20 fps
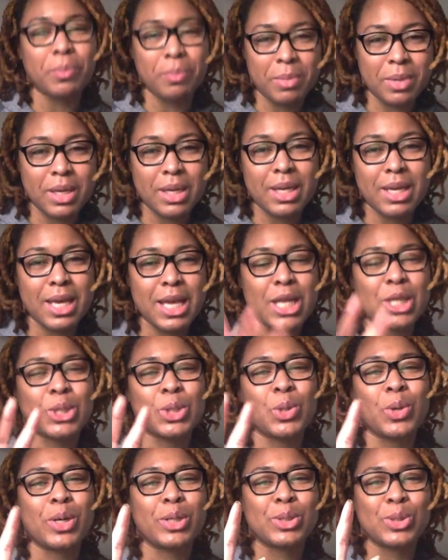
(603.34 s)
me
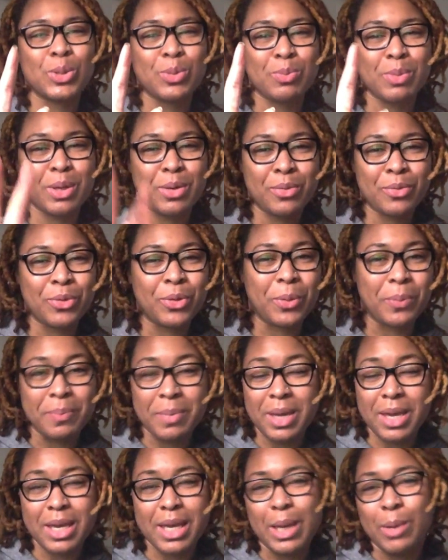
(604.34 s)
is going to be for
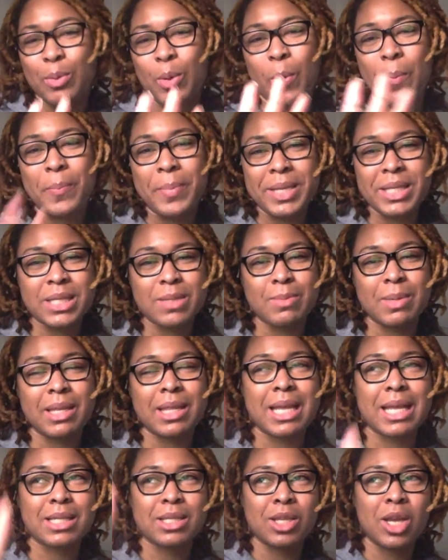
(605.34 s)
me. It won't miss me.
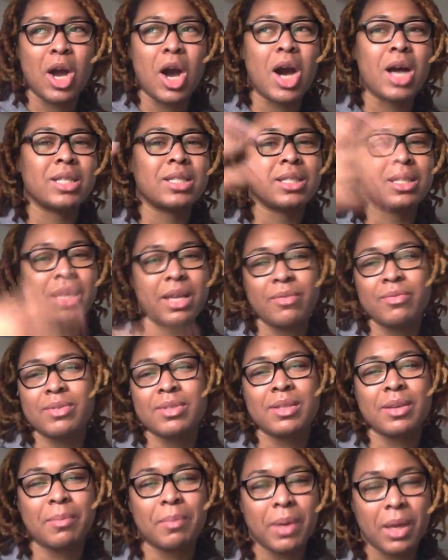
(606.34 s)
That's God's
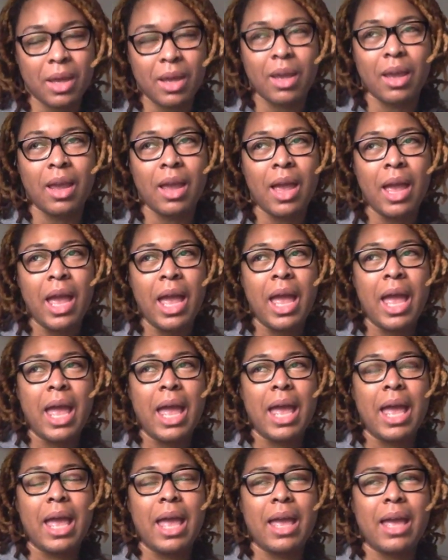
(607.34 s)
gift to me.
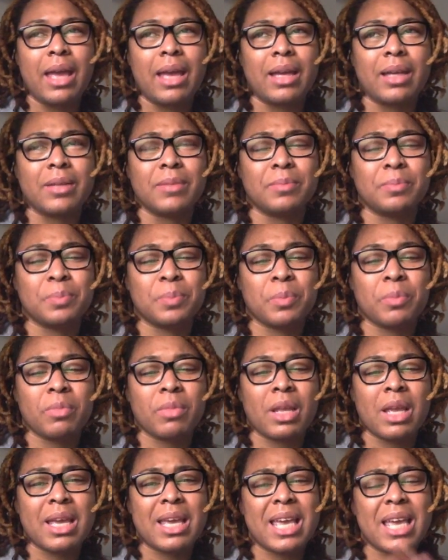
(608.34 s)
And
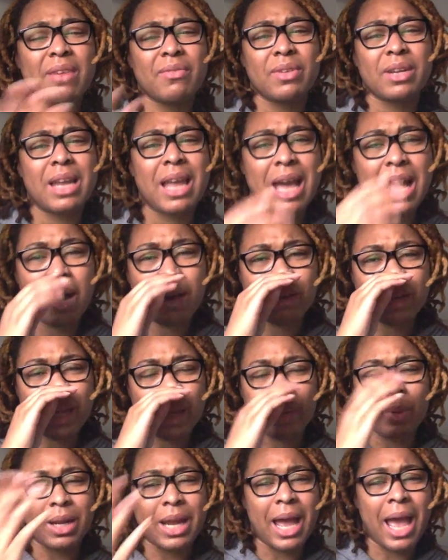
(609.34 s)
even now,
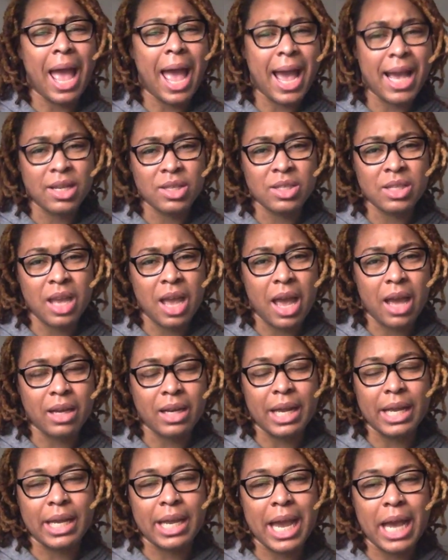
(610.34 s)
like when I hashtag
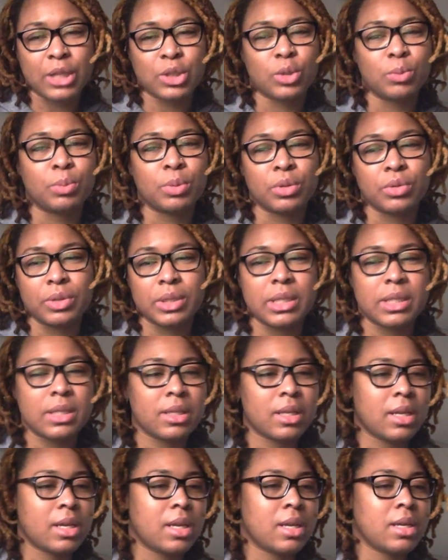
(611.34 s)
like
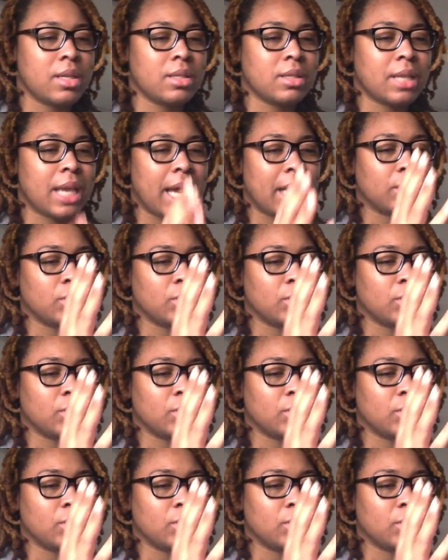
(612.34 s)
gastroparesis